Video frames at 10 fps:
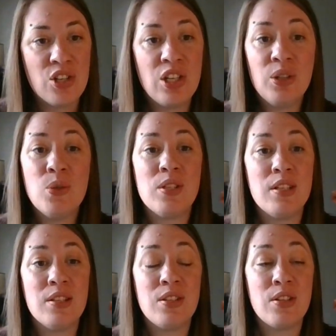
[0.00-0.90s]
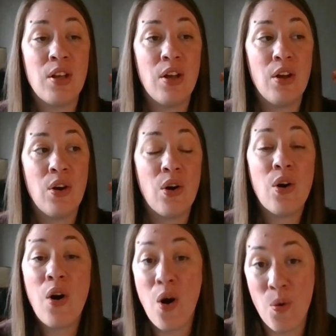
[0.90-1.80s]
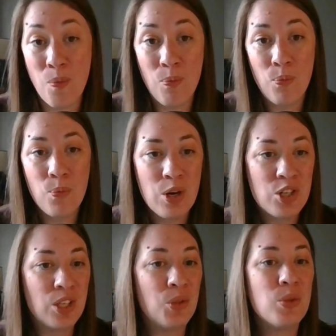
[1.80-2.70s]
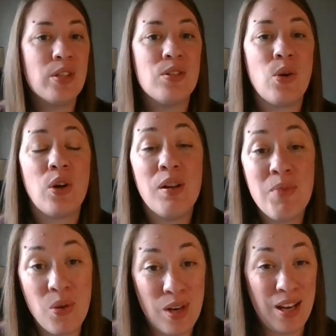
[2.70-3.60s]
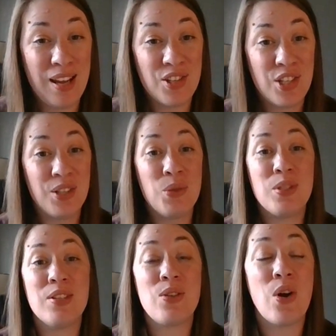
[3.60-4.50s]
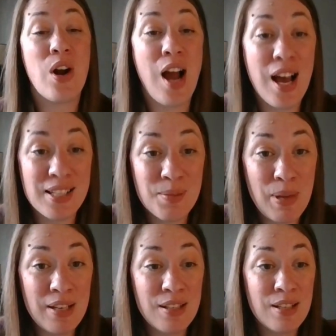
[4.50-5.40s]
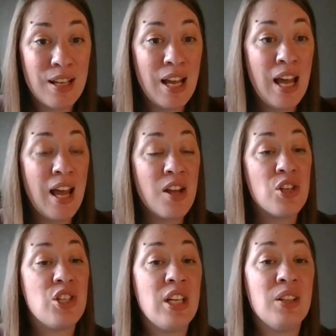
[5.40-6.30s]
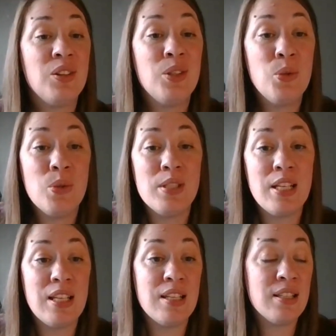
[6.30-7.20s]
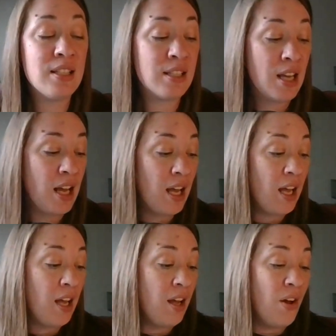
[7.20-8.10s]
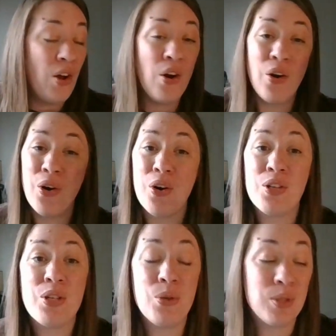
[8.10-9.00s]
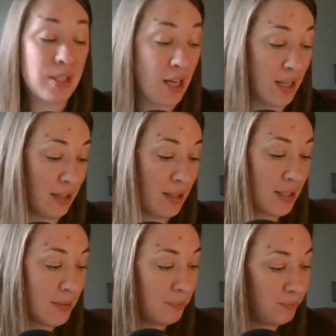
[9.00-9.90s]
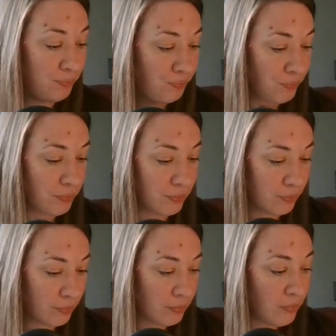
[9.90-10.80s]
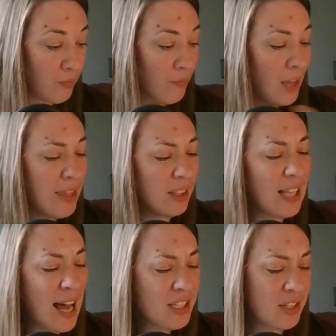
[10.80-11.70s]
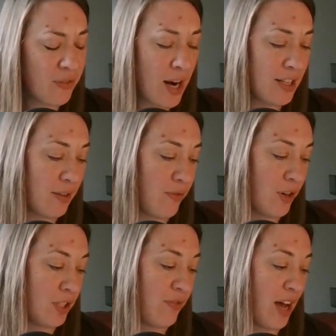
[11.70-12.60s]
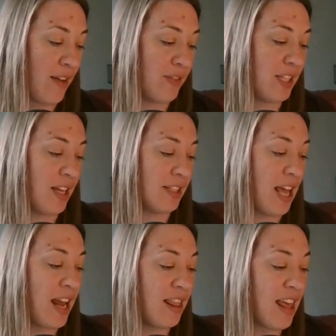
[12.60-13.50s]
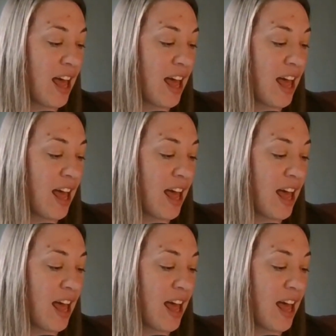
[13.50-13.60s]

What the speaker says: She loses her home. She loses her community. She loses her husband. She loses her 2 sons. And the last phrase of verse 5 says, and